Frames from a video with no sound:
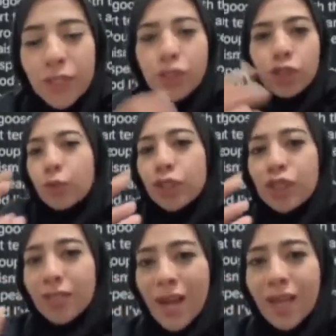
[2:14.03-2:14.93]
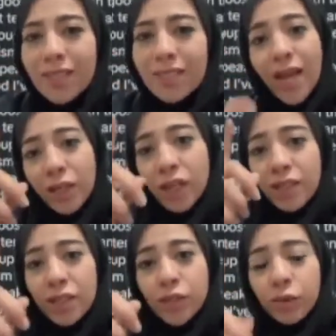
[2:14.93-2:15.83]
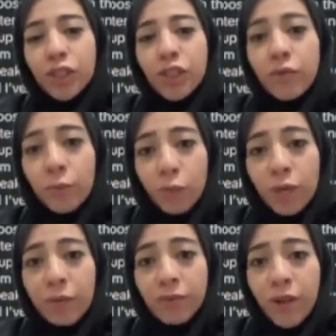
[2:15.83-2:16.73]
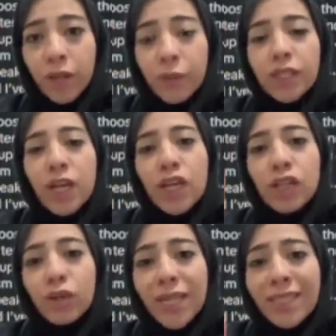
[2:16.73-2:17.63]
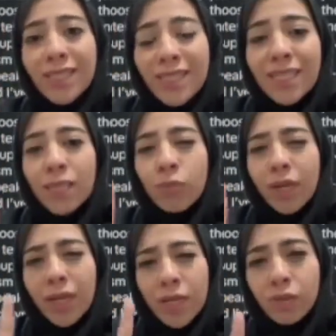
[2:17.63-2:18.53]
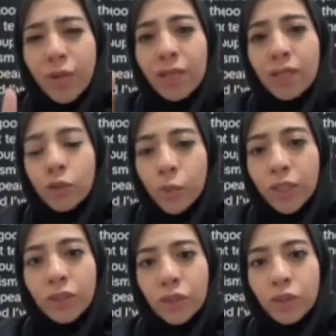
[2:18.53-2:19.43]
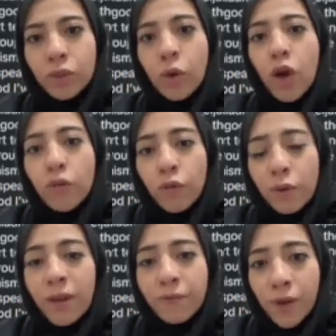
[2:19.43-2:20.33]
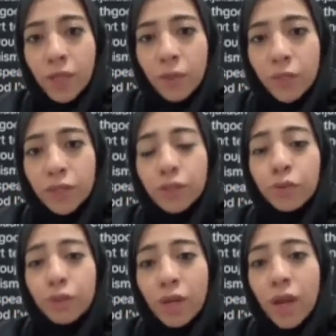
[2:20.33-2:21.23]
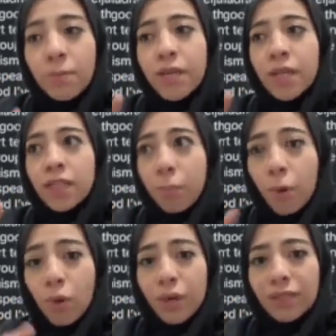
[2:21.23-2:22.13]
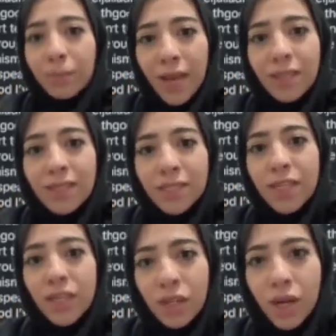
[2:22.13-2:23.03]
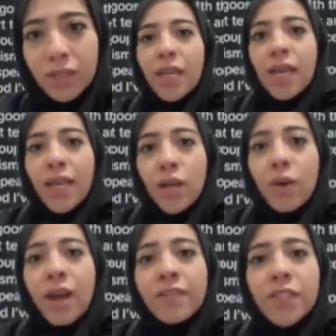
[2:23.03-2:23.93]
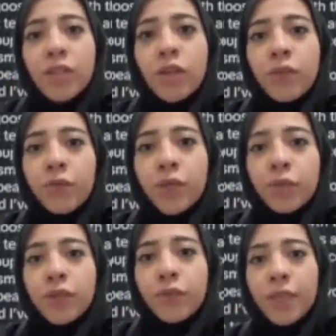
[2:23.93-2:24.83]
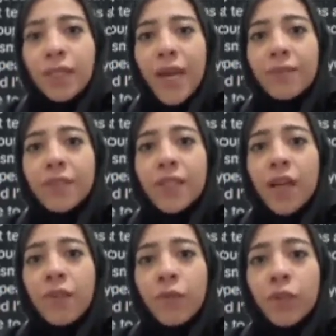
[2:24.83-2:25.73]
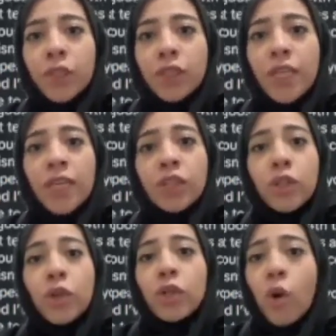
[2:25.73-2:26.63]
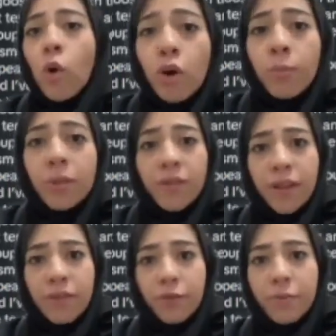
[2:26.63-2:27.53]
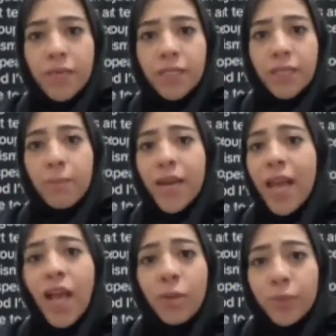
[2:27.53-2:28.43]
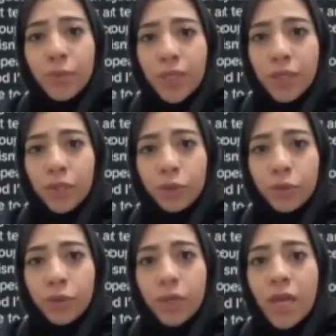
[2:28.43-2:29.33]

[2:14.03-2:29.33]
to switch sides. I got this screenshot from one of my followers, so let's see what Israel is willing to do for my followers to stop supporting the Palestinian cause. Hello, I've seen you in a few different lives. Unfortunately, it took the horrible event for me to come and help you see the truth